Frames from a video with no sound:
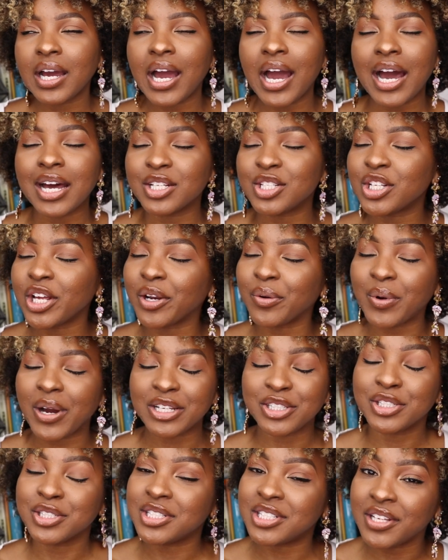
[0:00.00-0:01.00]
I started
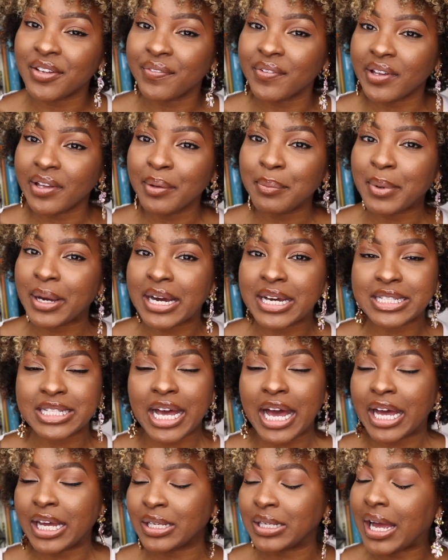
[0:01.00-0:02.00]
watching T V, because
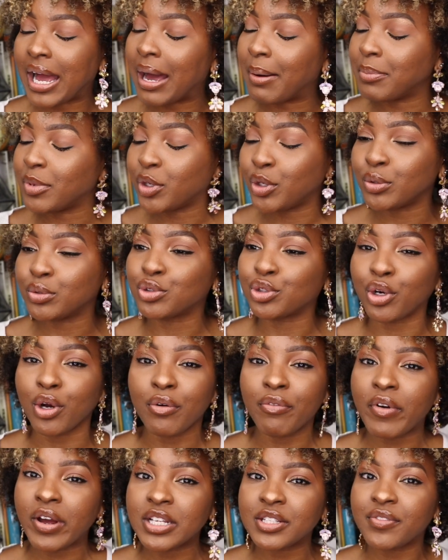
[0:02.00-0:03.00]
I, I'm a huge
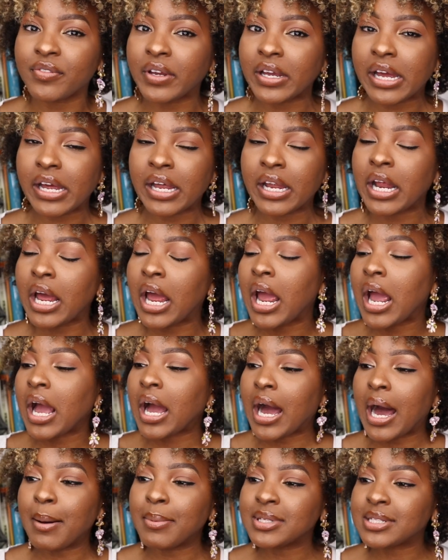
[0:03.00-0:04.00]
Girlfriends fan.
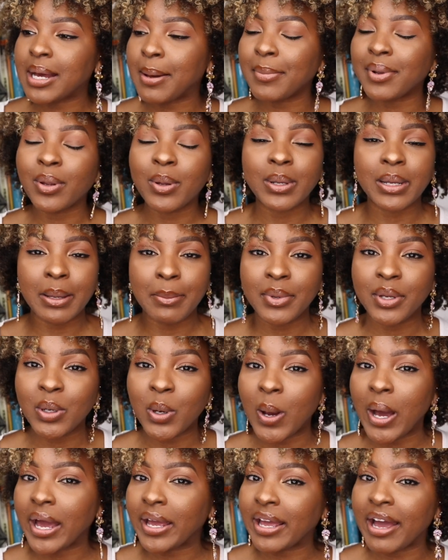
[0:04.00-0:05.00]
Comment down below and let me
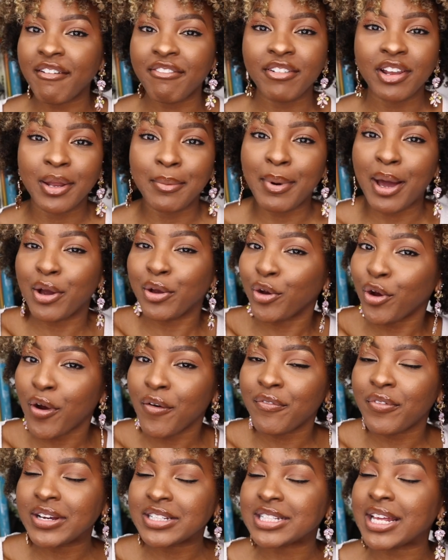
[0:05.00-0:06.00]
know how y'all feel about
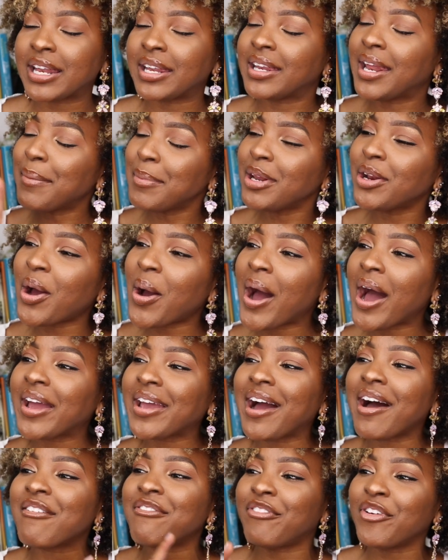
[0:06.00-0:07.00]
Girlfriends, and let me know how
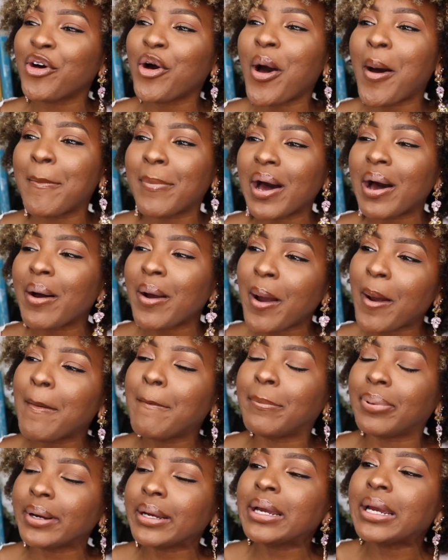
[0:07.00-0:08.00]
y'all feel about her
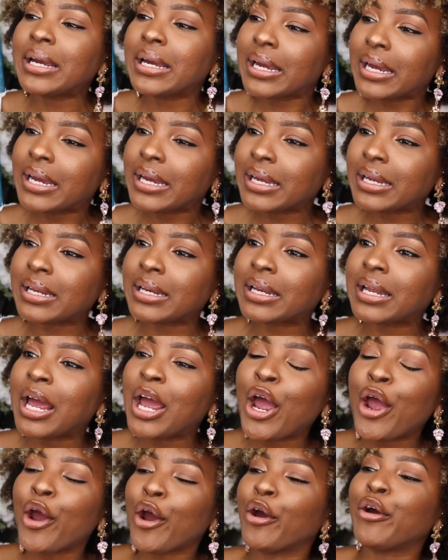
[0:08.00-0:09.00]
bringing in
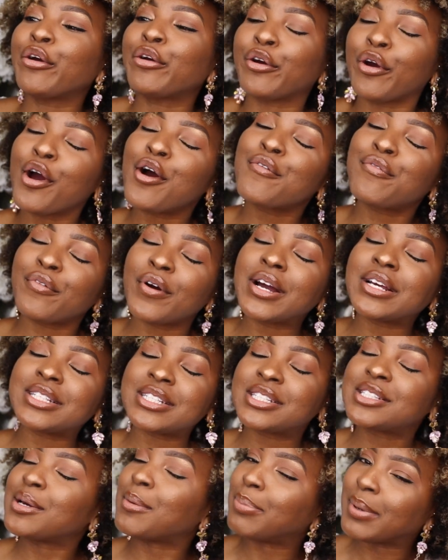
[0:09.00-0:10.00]
her
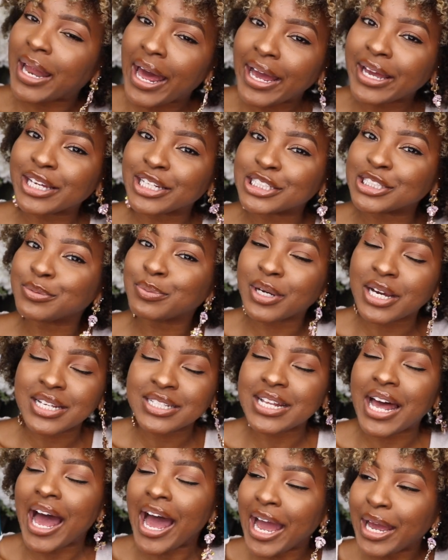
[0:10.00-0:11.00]
Girlfriends to Black-ish,
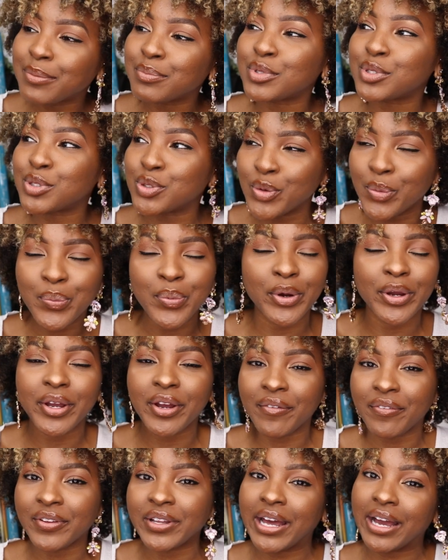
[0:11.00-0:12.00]
because I'm super
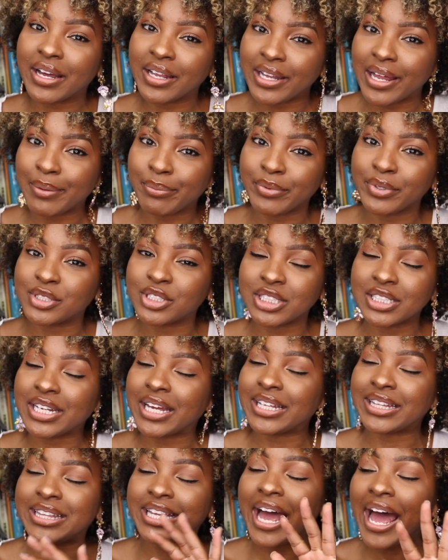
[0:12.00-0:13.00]
here for that collaboration.
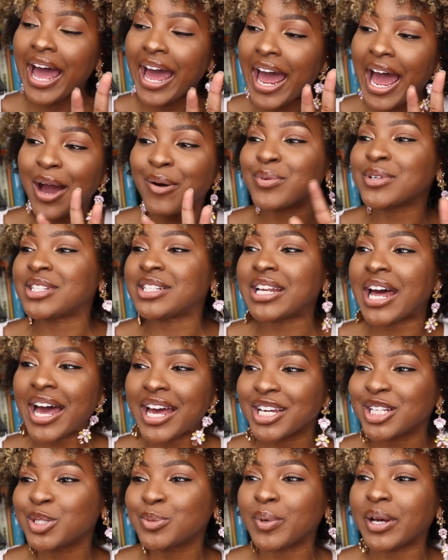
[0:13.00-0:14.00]
Like that I was
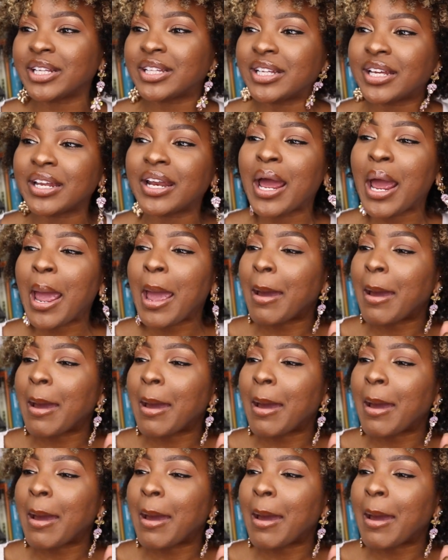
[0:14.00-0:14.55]
not expecting,